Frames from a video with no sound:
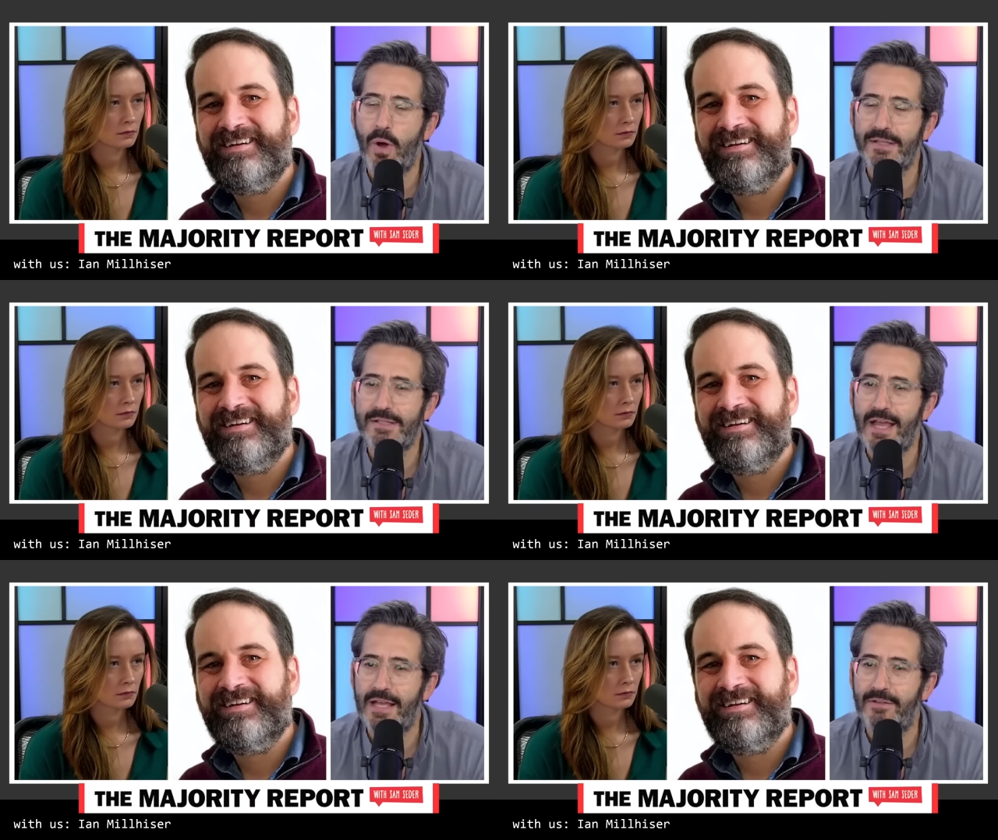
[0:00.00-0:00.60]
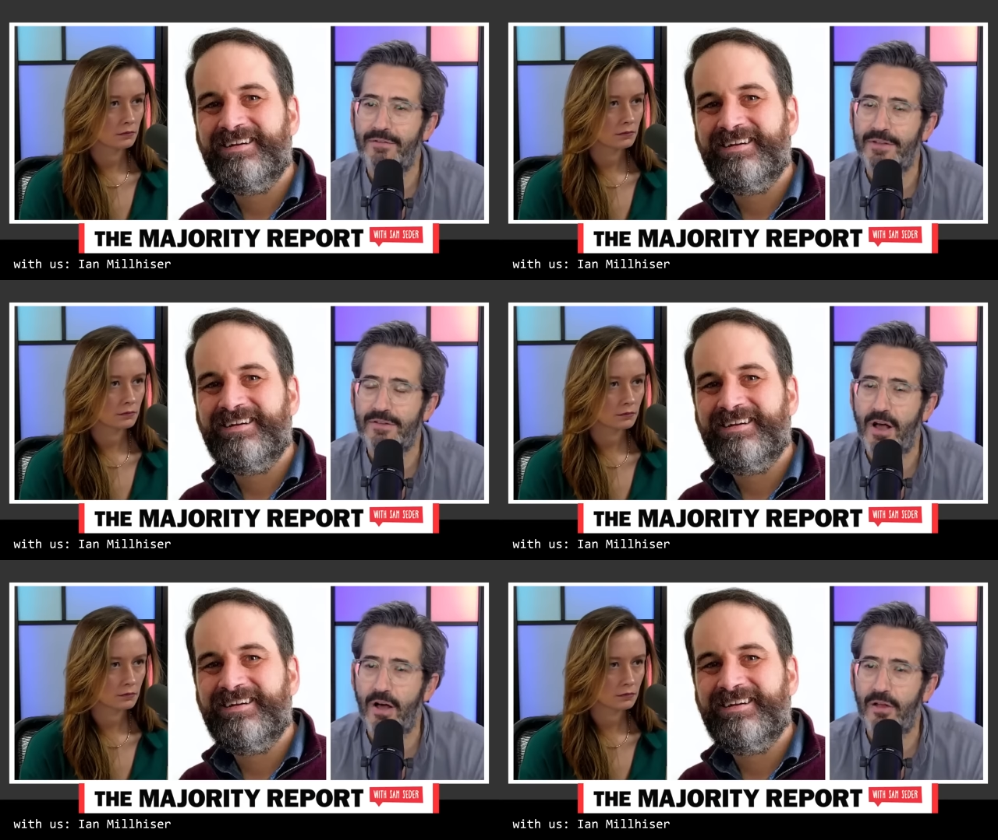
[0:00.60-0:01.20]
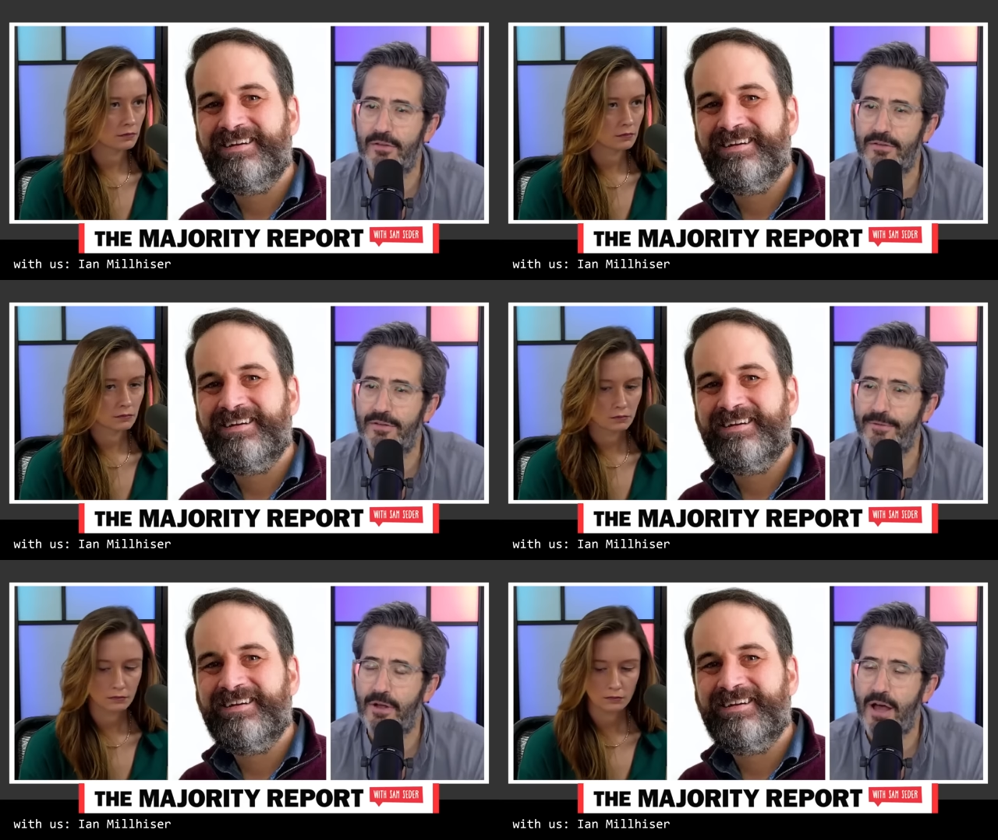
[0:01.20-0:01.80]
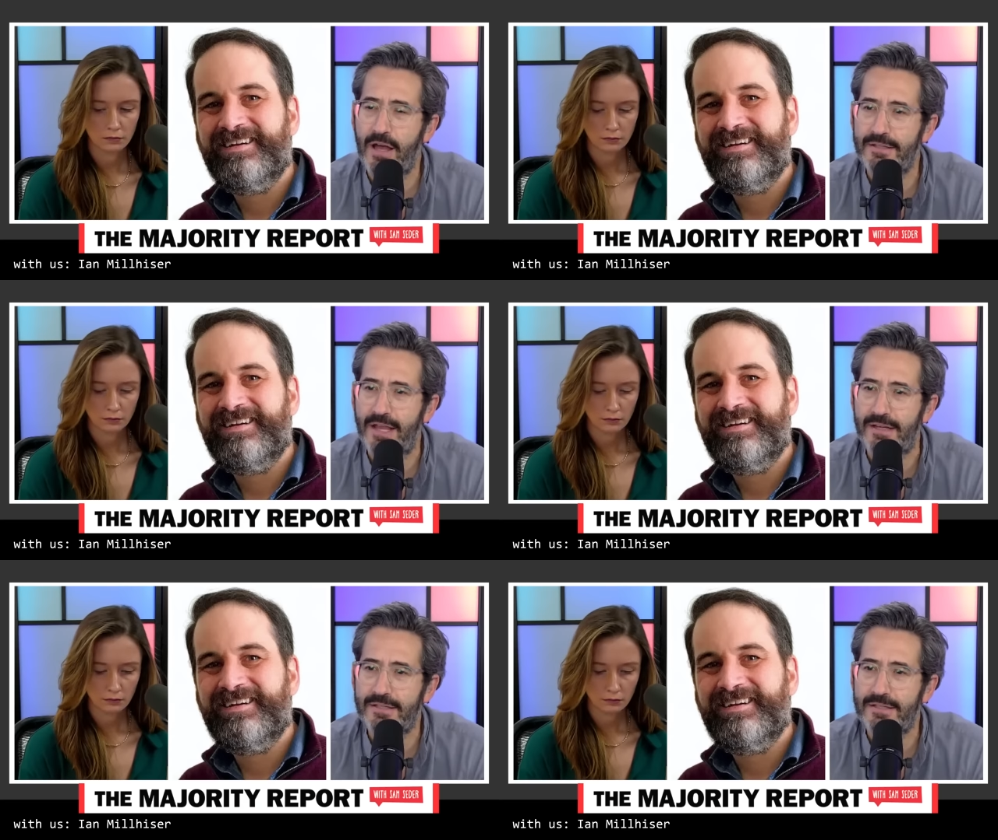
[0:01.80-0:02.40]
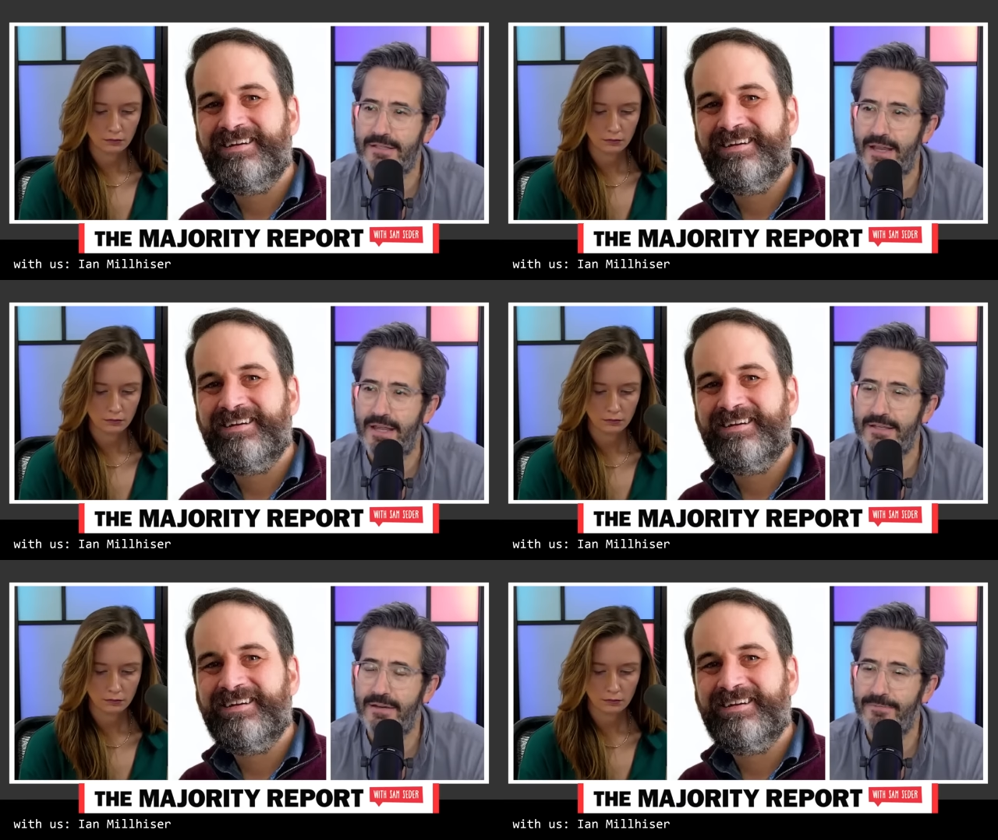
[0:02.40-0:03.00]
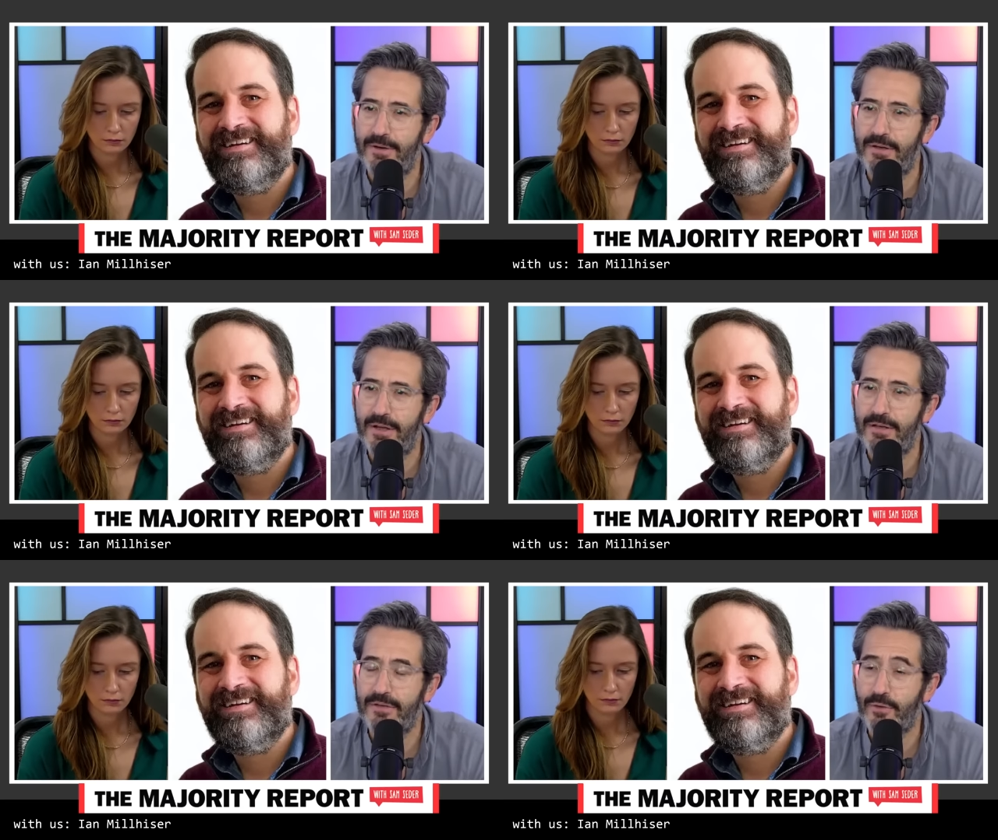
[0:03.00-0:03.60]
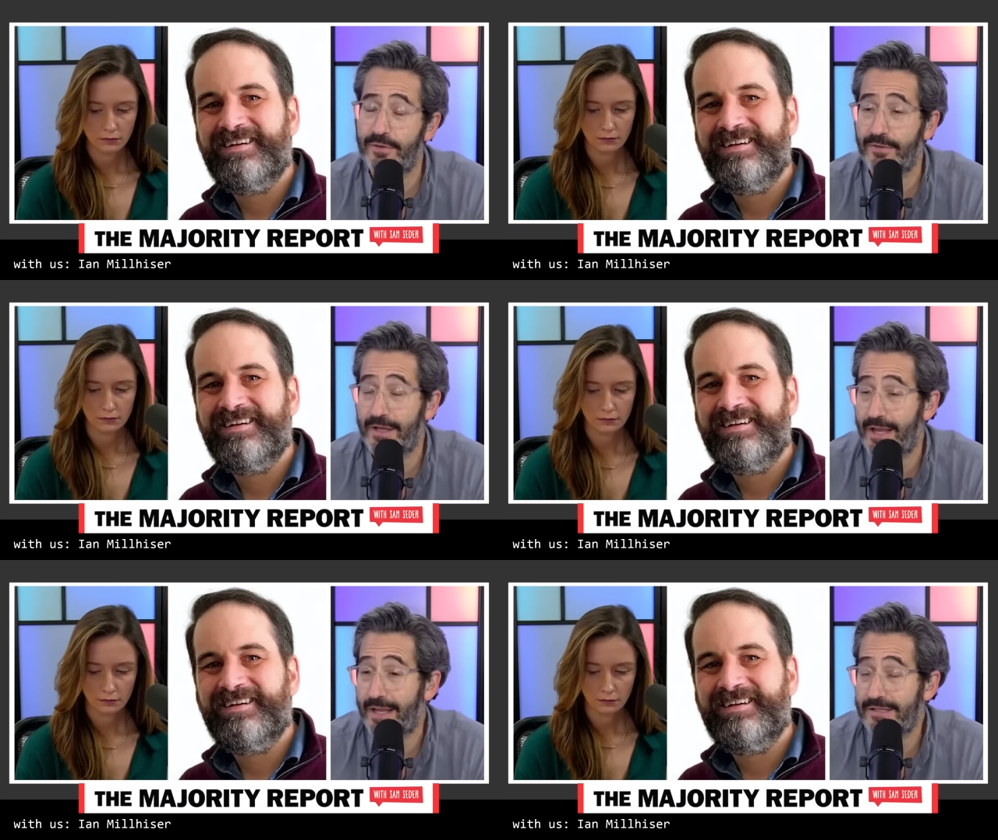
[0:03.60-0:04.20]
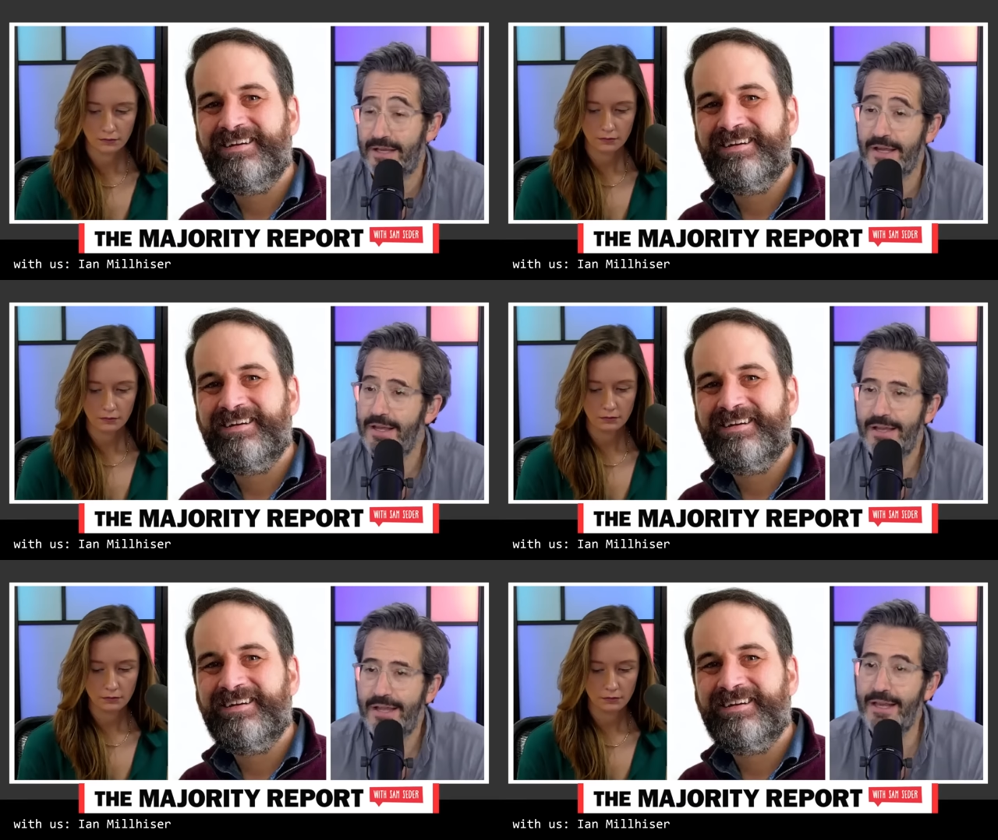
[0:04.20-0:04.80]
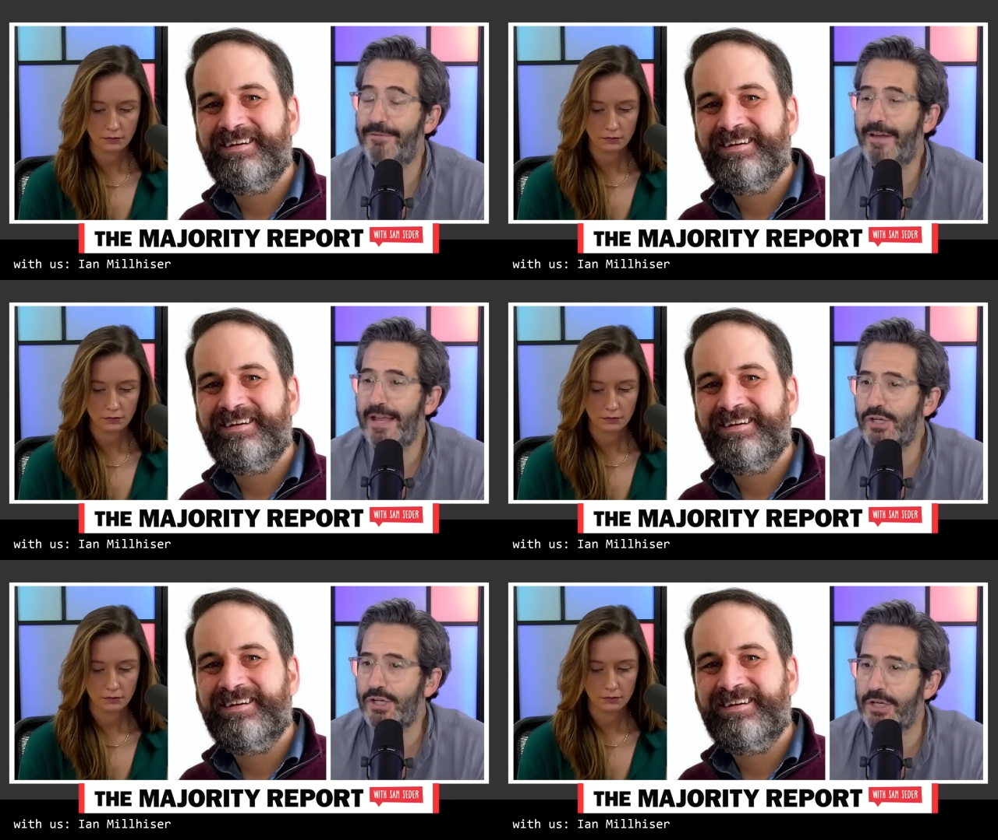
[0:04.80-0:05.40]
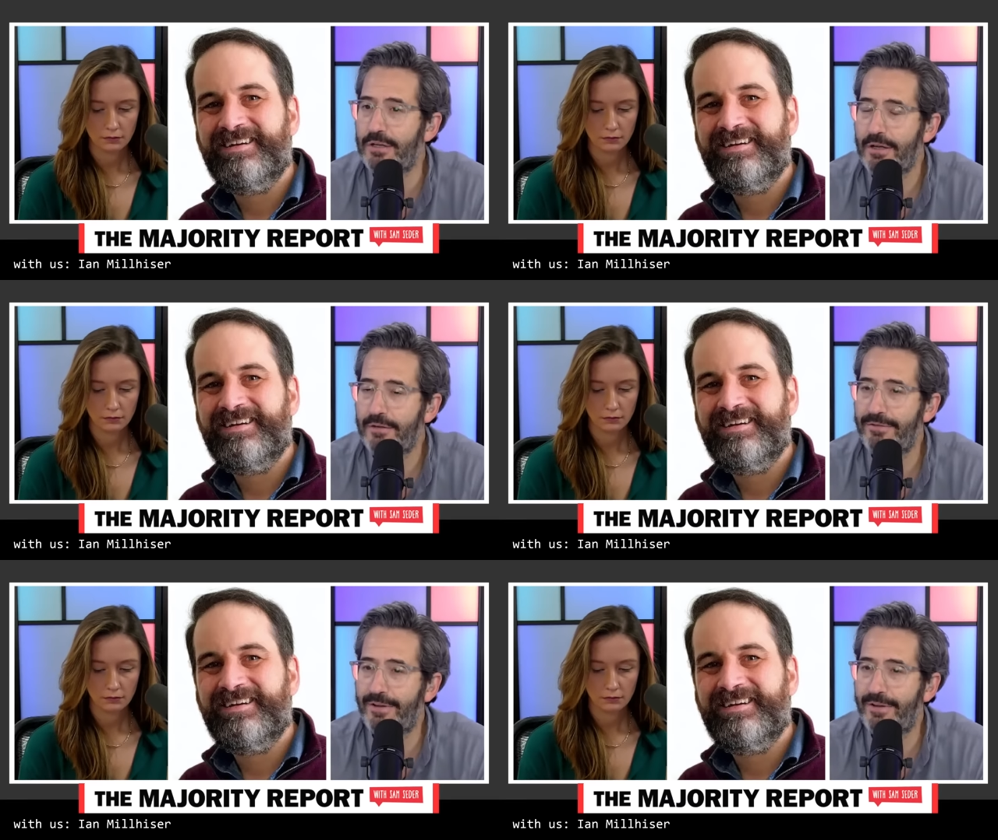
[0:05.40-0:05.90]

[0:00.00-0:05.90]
Speaker 1: one size fits all. Different contexts and different and sort of like I guess innovation,